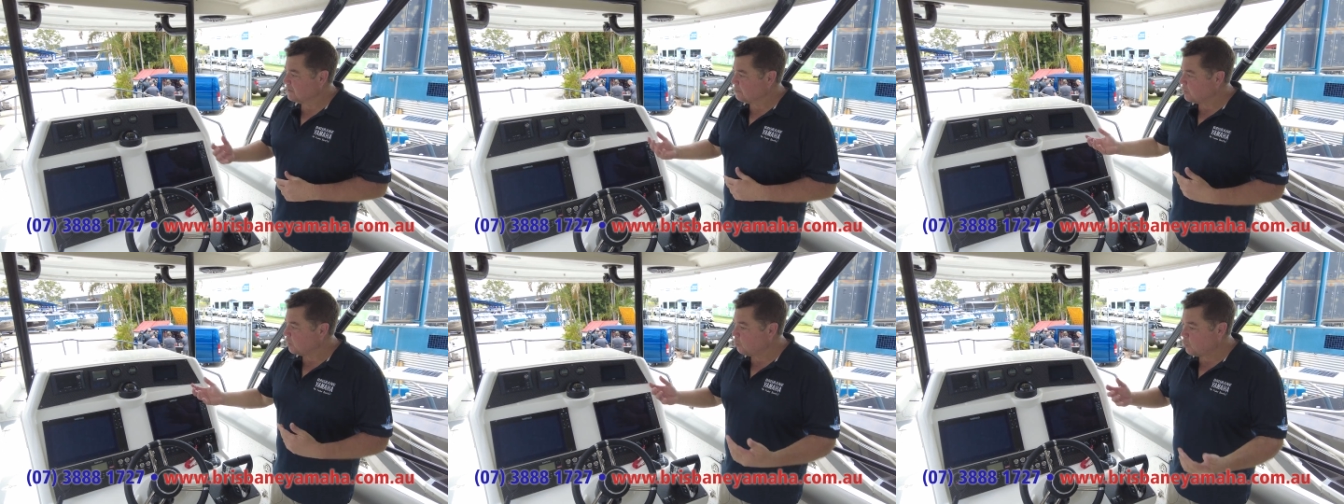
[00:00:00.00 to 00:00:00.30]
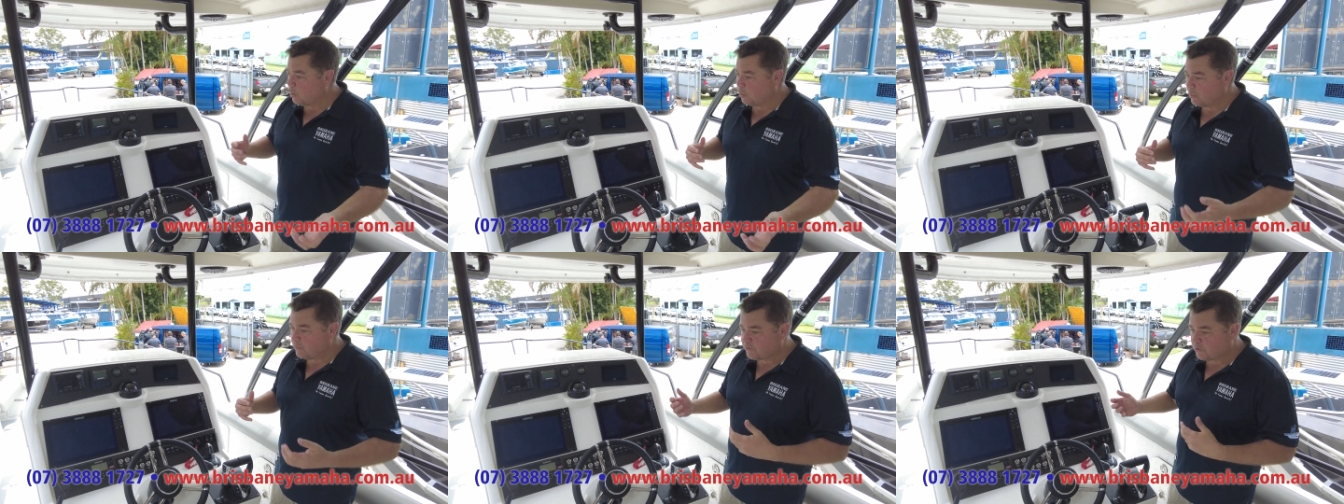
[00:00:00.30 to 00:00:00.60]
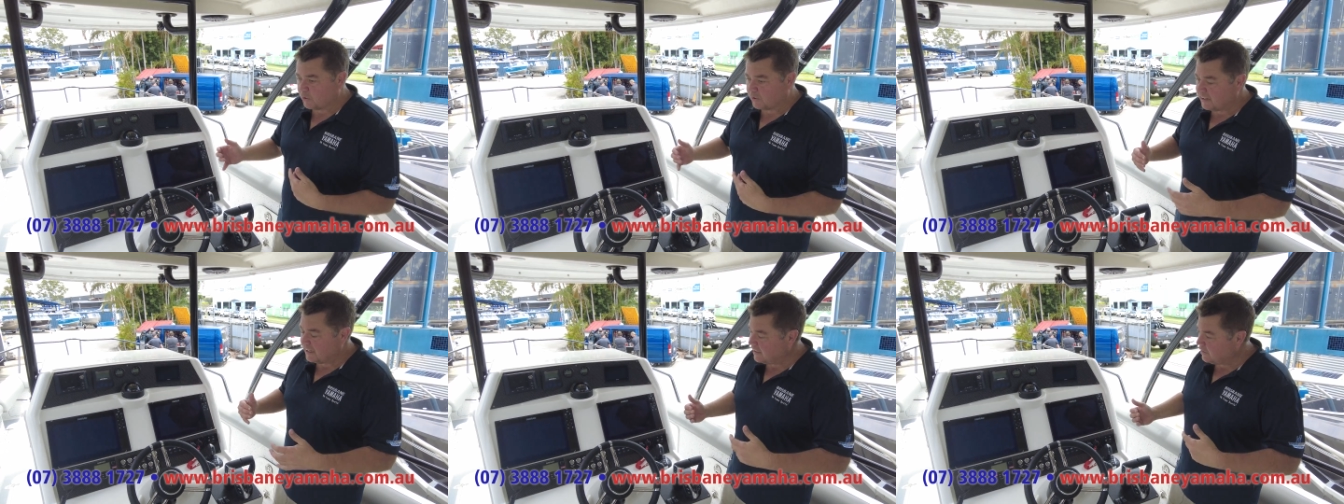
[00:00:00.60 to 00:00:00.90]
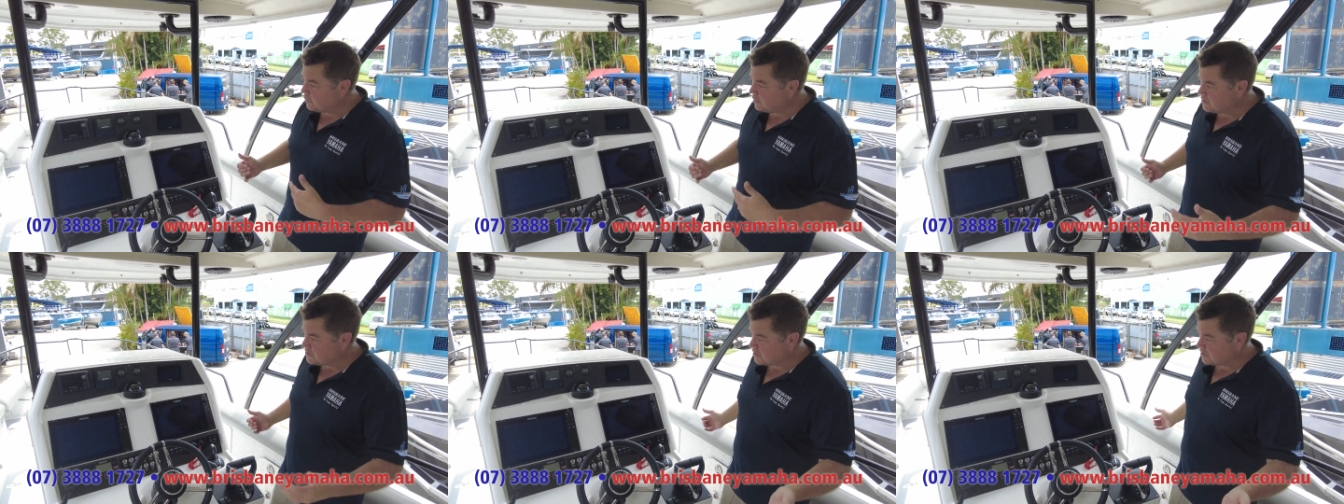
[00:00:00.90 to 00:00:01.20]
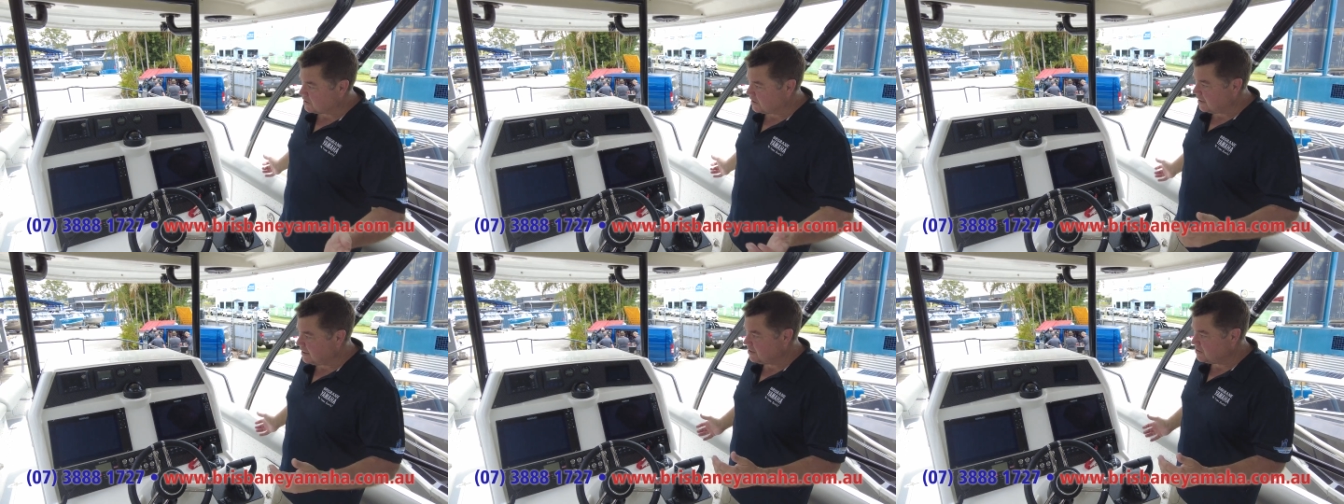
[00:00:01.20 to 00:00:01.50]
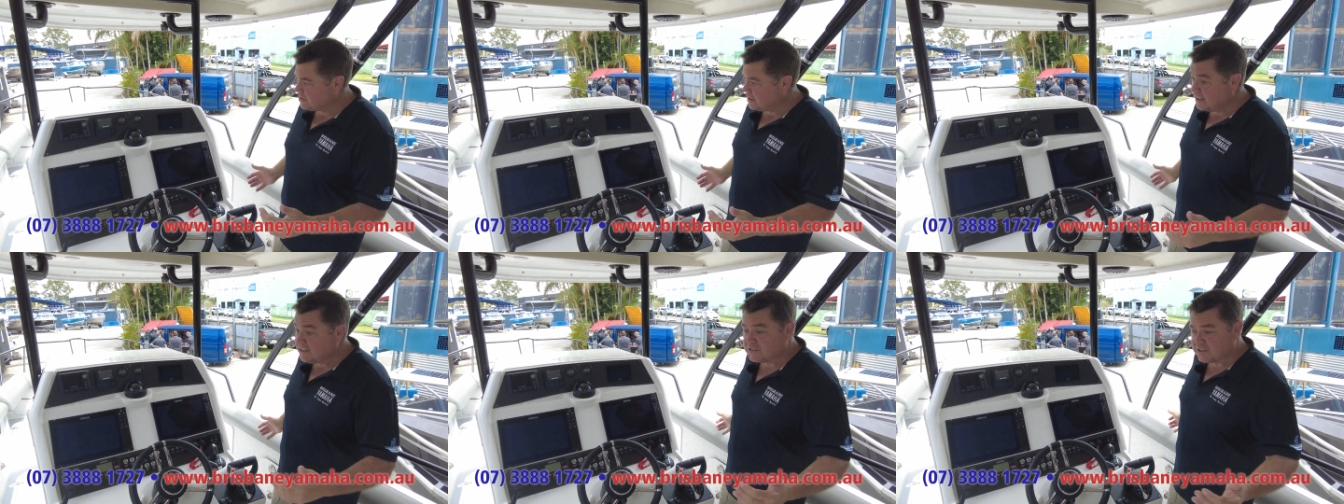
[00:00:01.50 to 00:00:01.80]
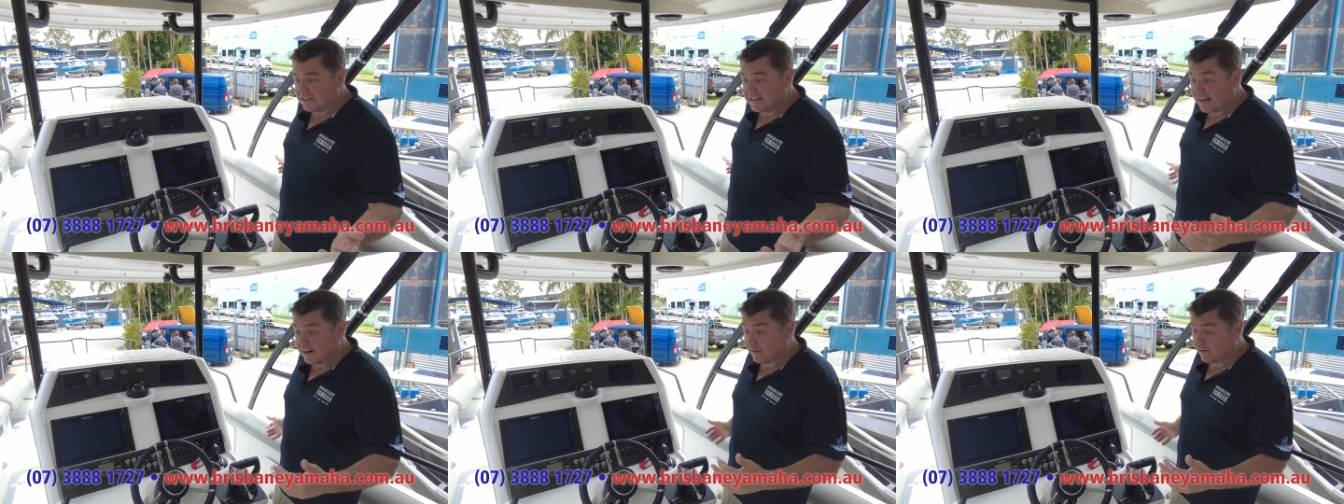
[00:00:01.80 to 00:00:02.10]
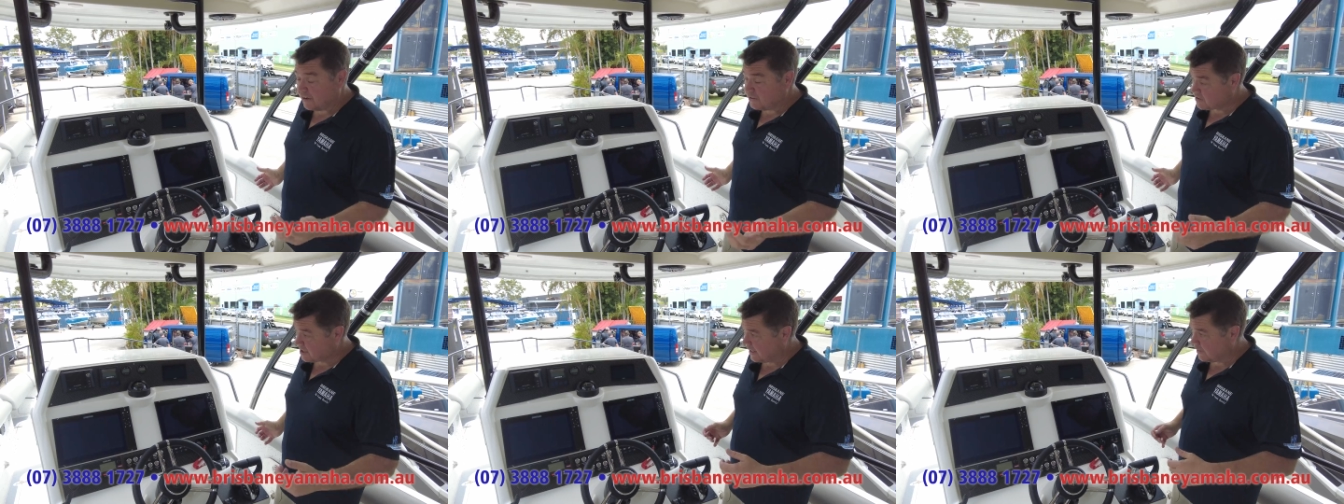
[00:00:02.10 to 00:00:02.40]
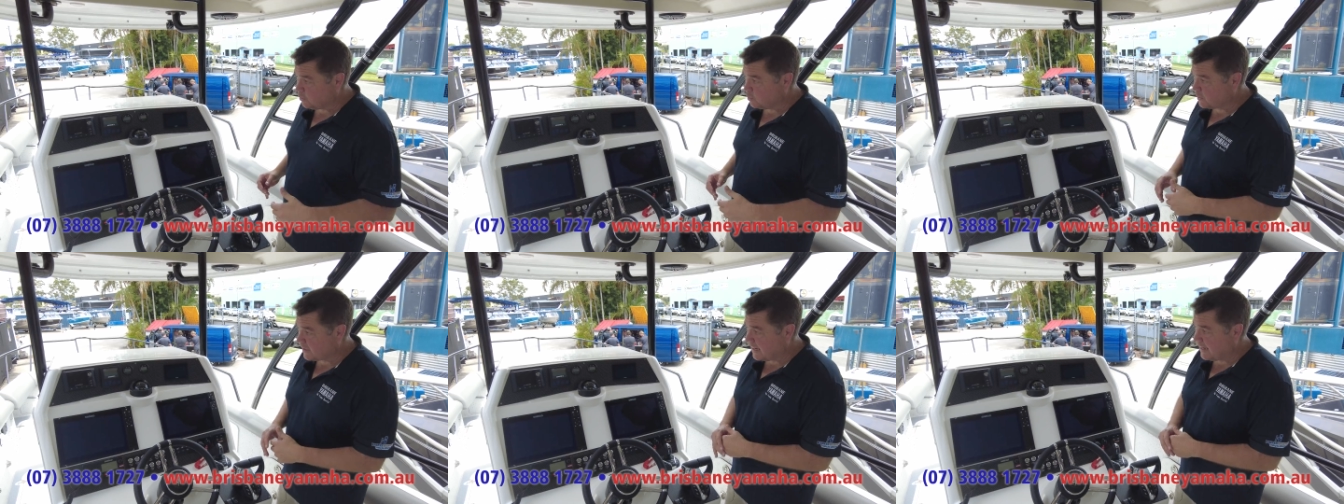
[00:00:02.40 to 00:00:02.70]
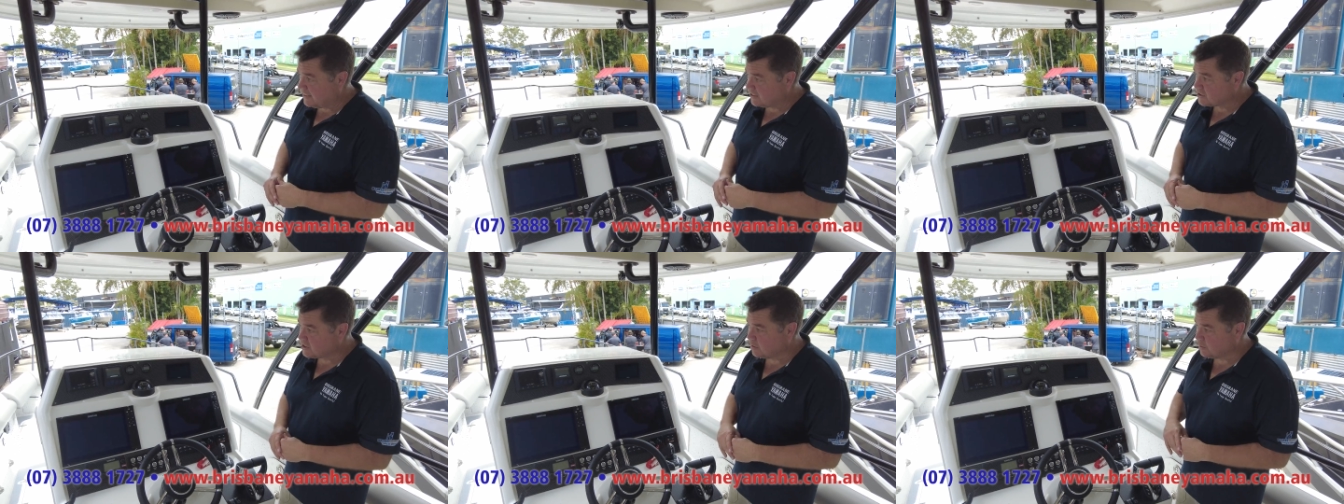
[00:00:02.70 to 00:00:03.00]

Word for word: But what we've got here is a narrow tunnel cat,